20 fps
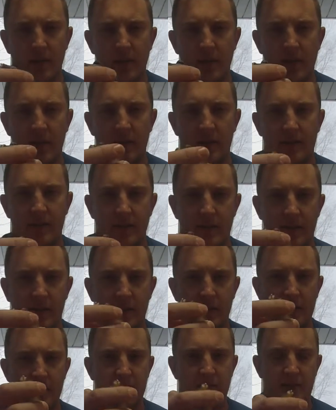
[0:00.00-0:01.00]

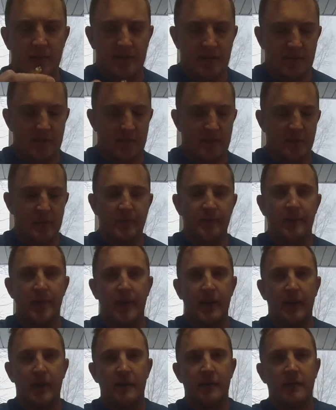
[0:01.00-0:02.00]
It's a little bit
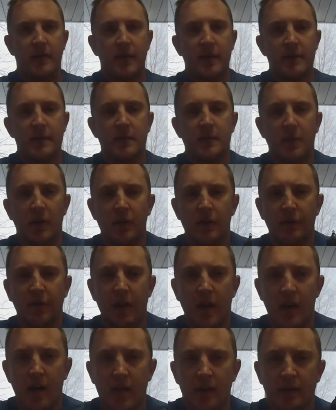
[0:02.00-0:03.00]
bigger than a Spro
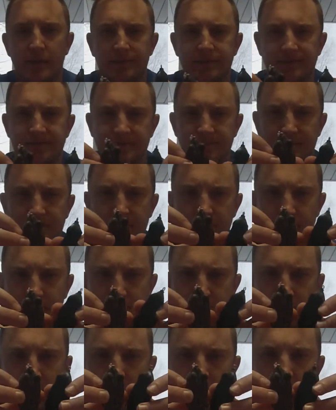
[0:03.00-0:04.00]
frog,
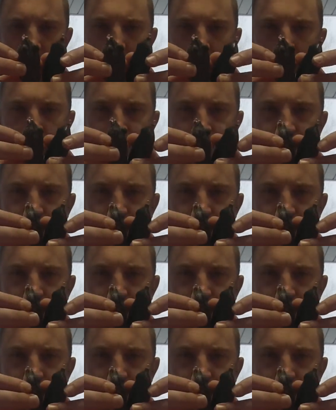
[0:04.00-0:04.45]
a